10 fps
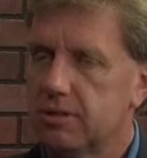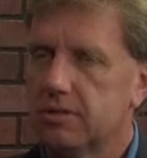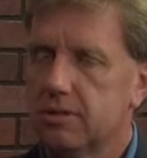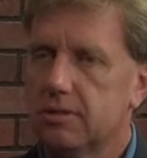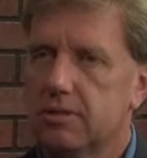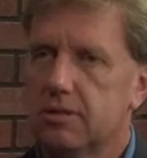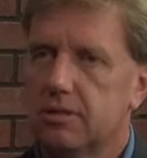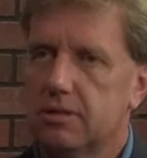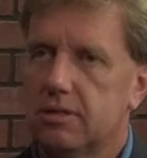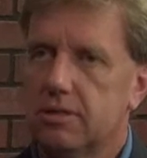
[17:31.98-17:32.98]

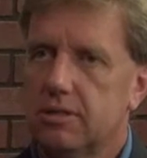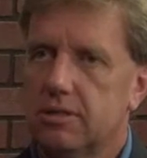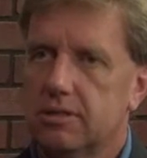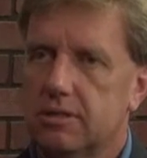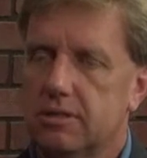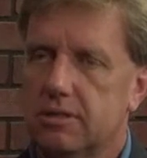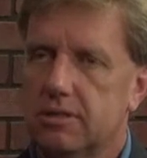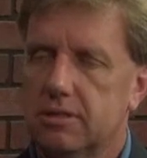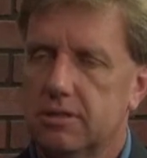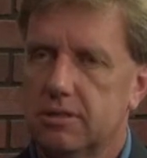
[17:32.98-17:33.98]

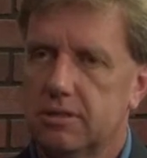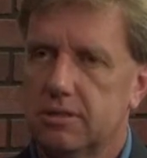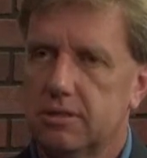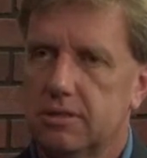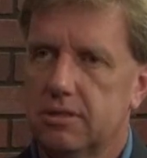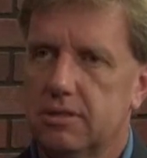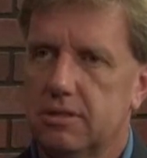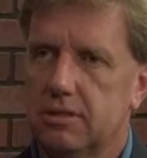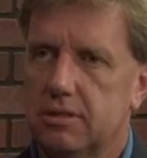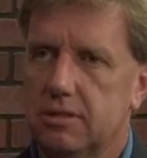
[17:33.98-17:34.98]

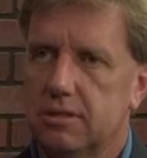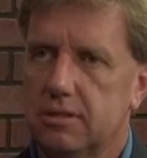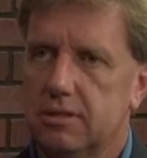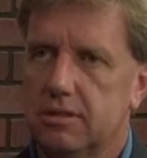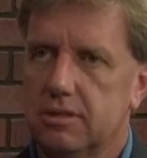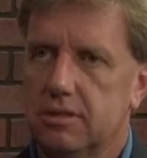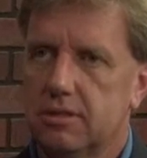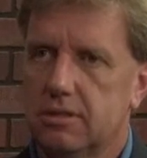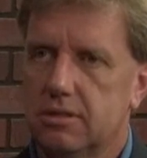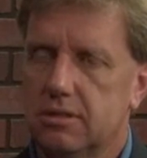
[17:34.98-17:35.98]

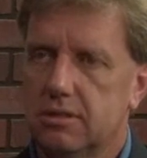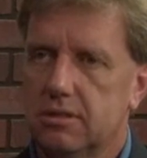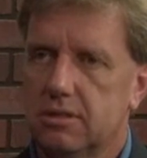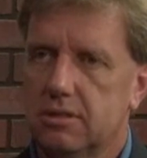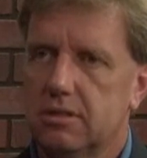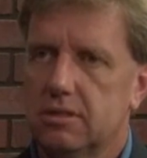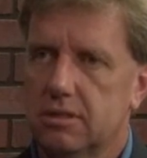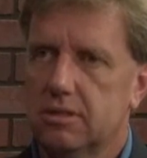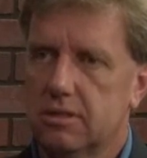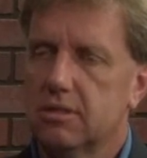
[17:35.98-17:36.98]

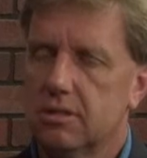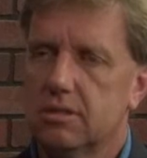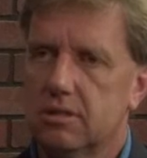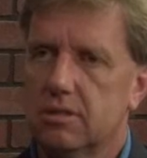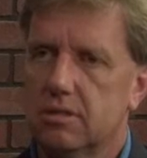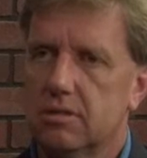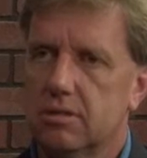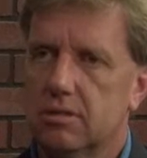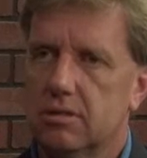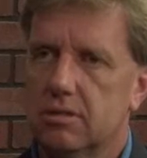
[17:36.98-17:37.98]

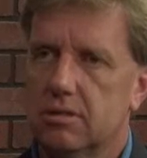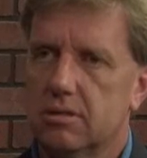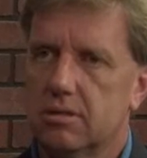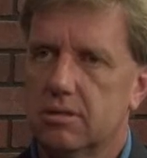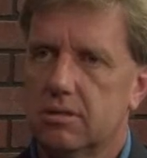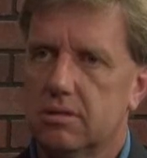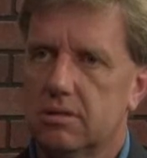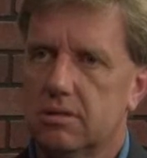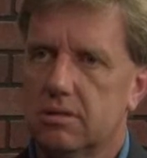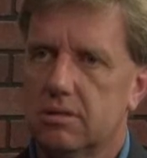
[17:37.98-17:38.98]

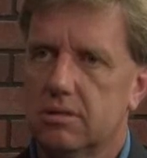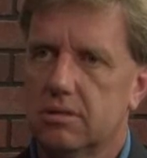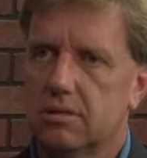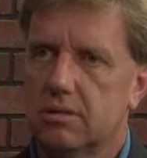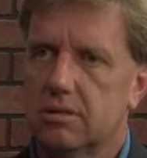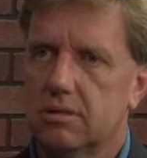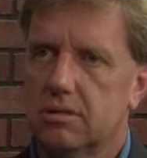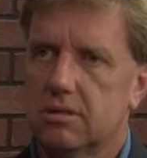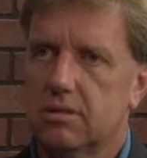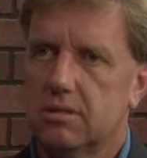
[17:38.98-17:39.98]
The person shown says nothing.